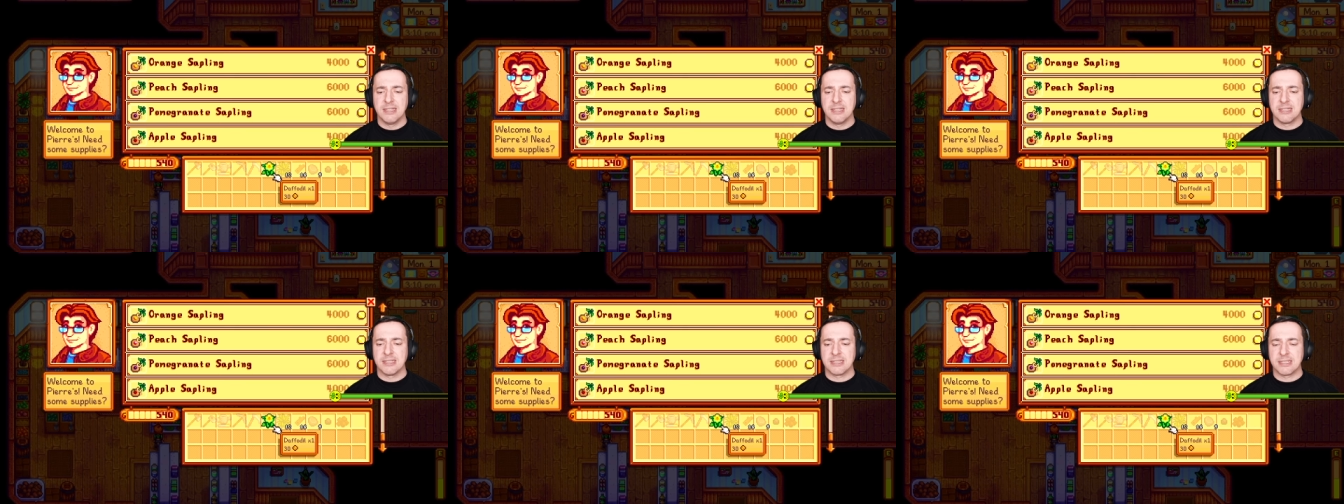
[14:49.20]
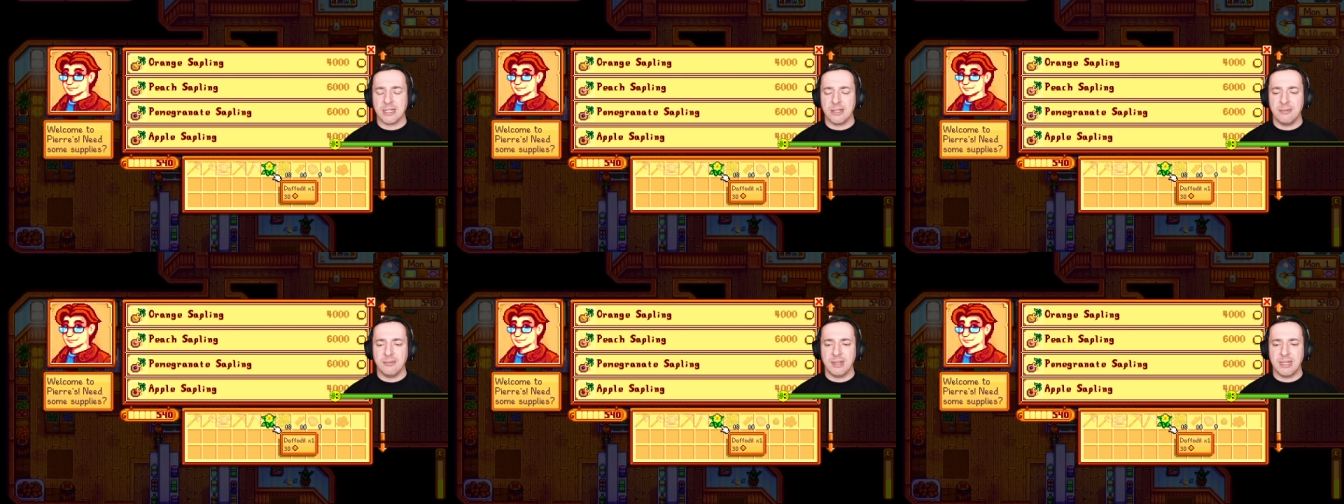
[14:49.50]

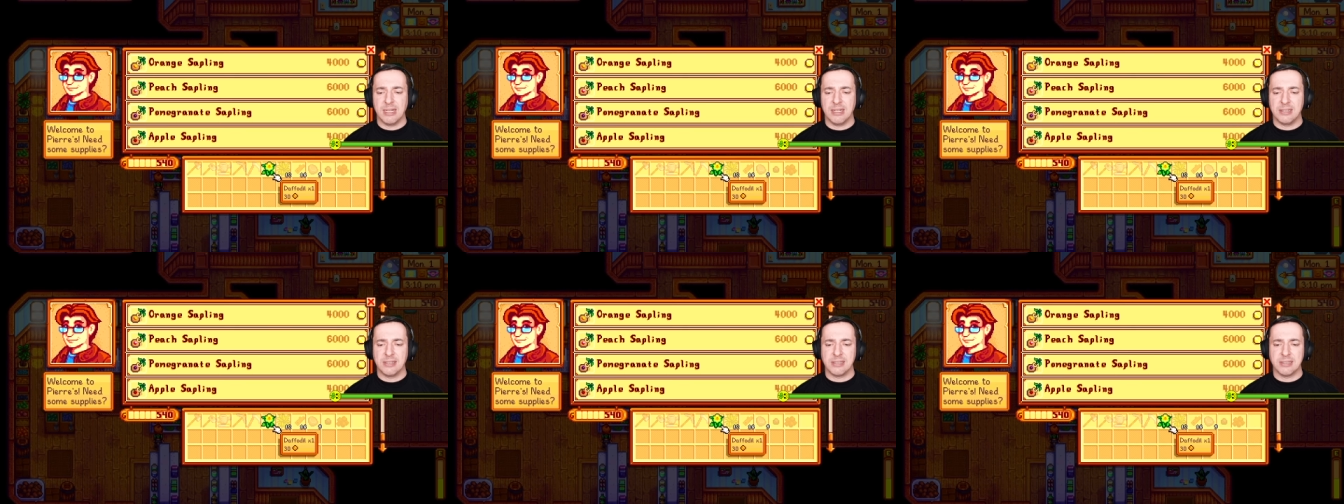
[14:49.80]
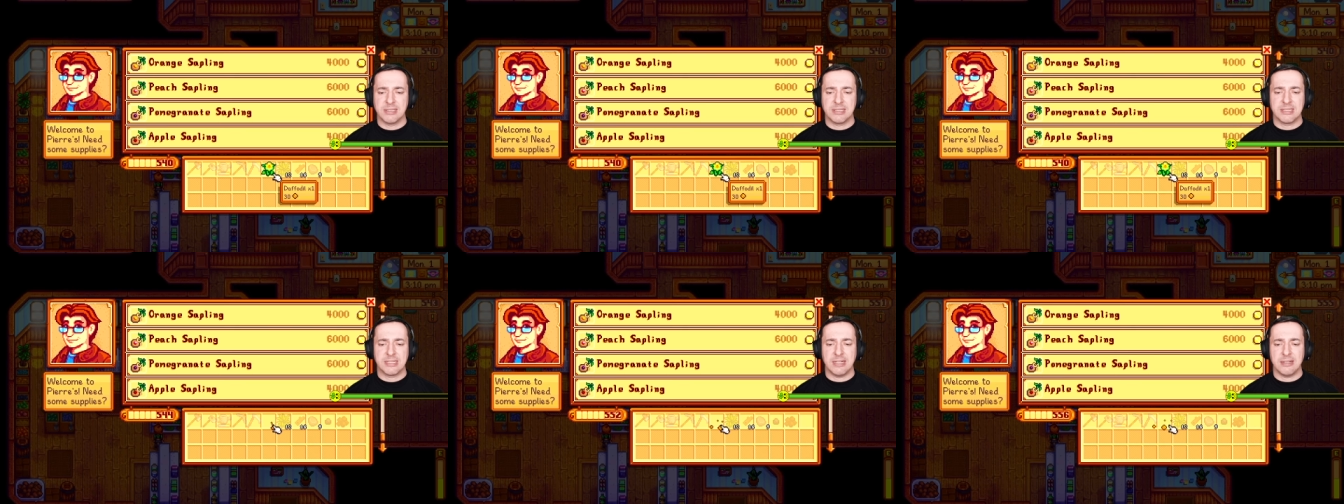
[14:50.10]
So we
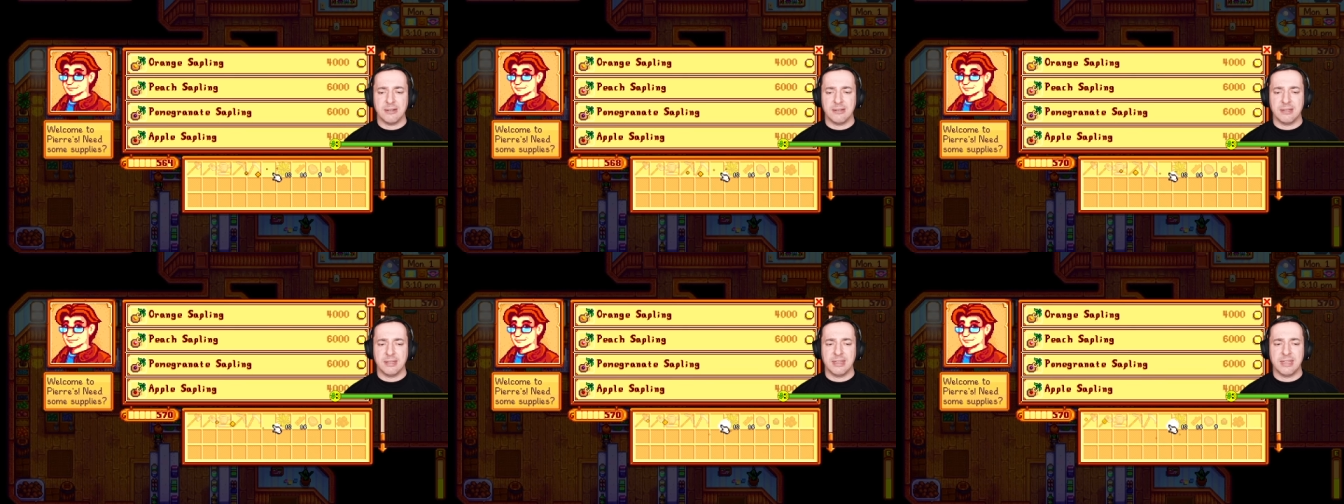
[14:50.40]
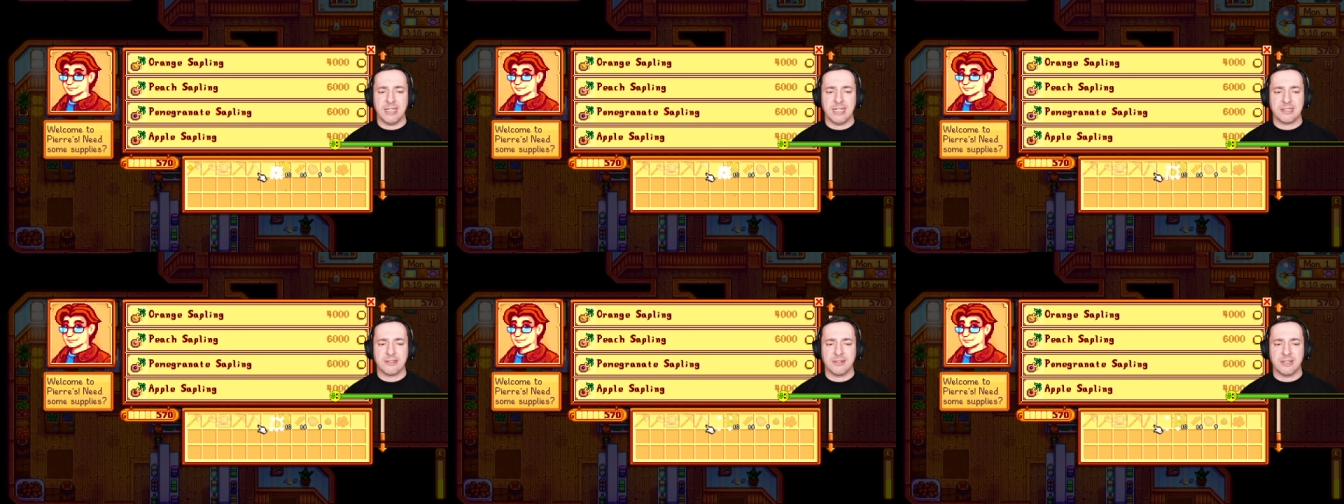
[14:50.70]
could sell
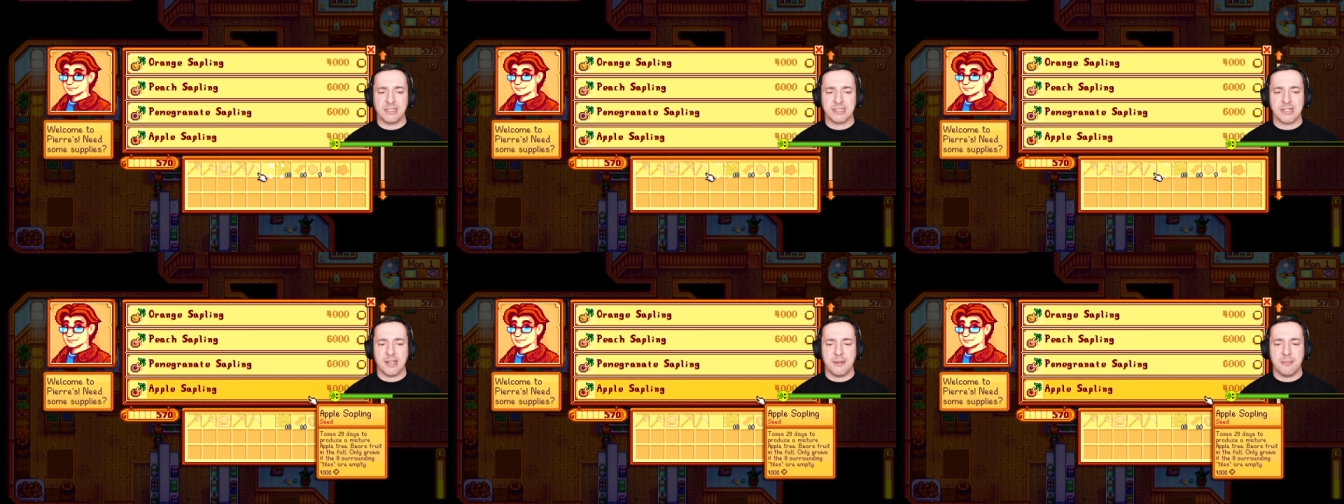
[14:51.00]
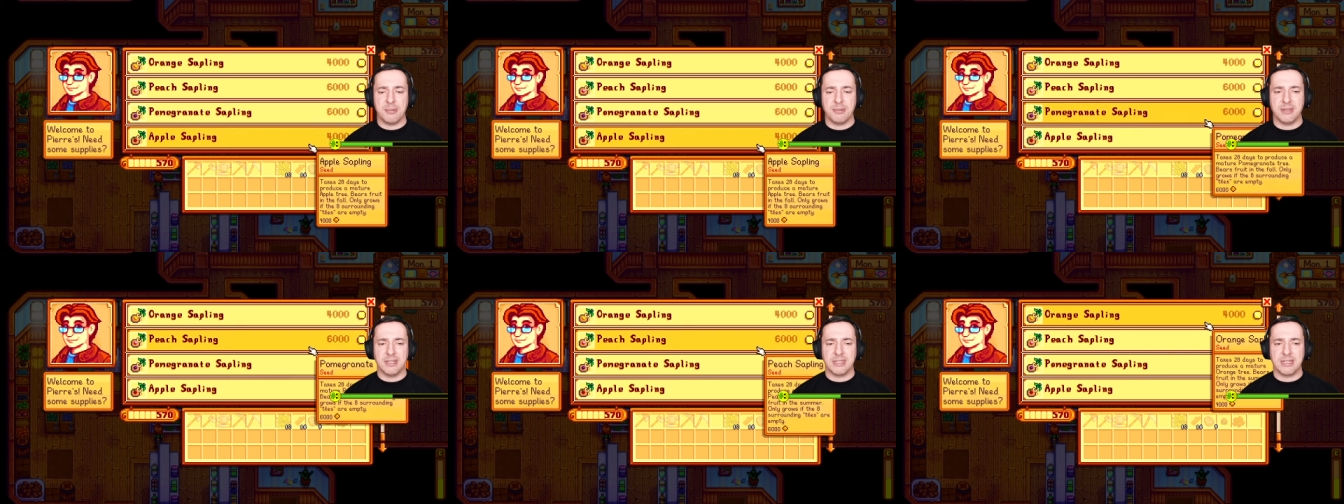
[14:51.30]
this, for
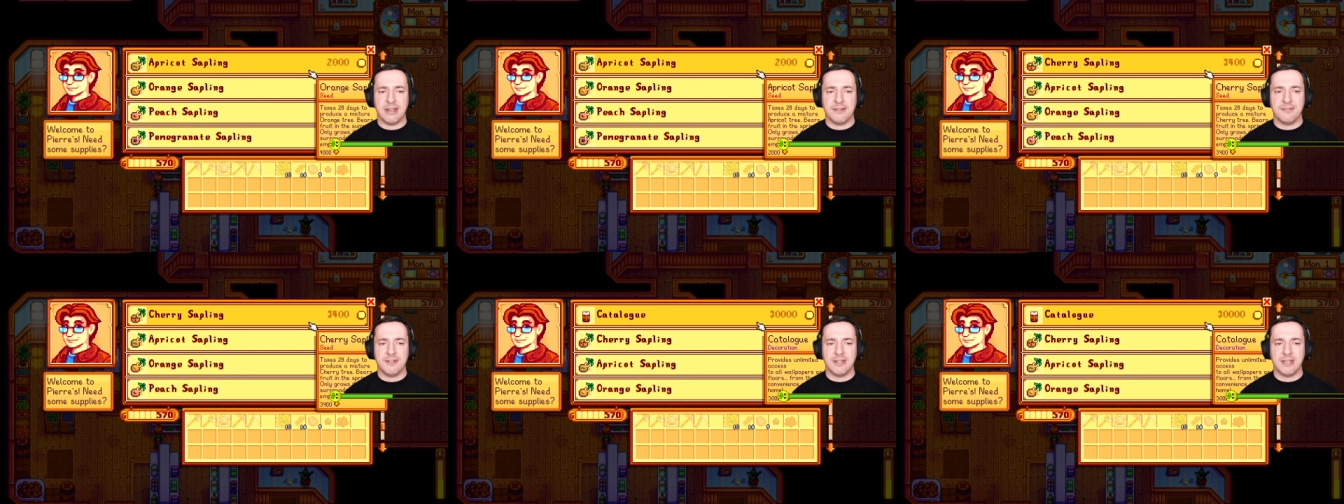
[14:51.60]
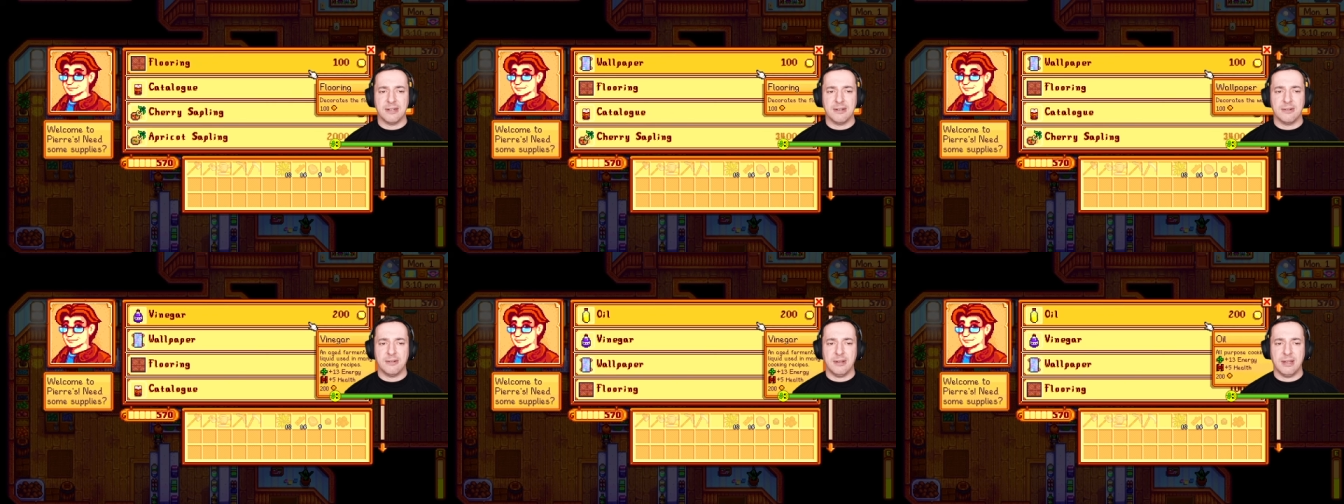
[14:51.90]
example, the
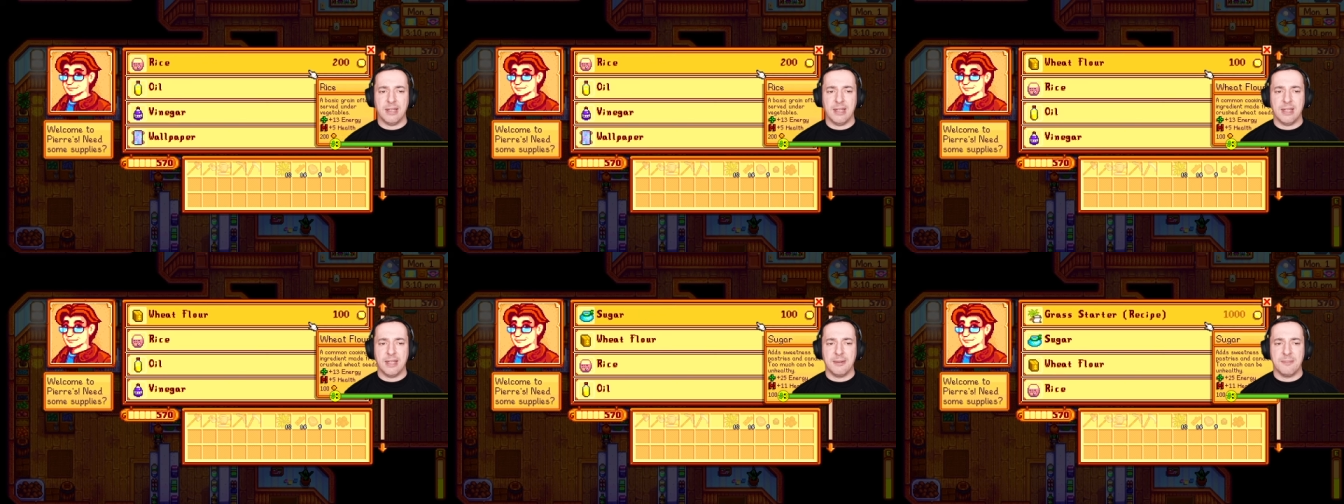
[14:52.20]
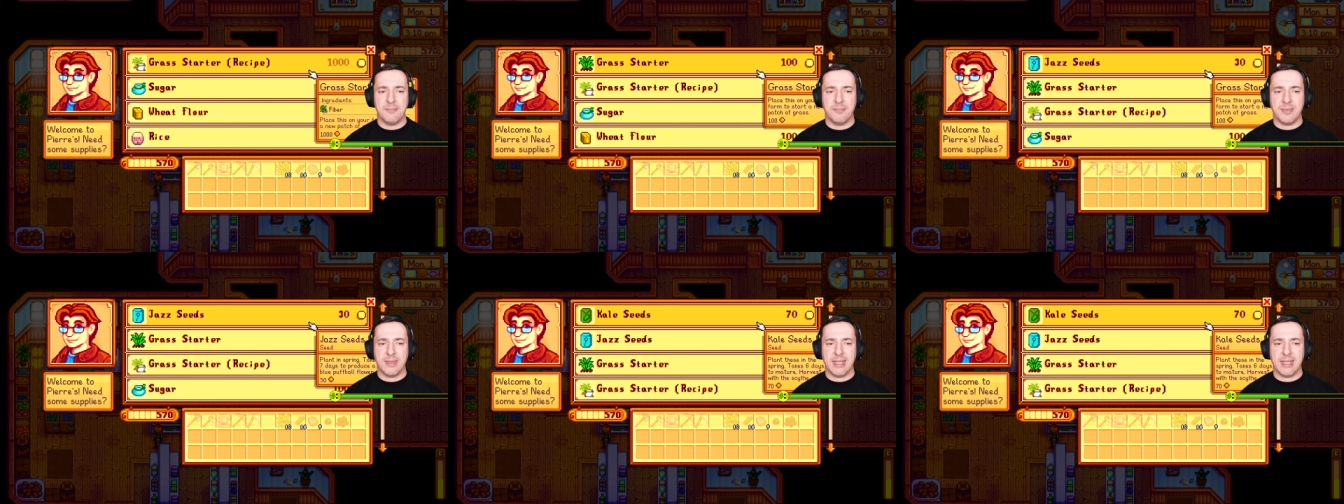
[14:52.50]
daffodil, um,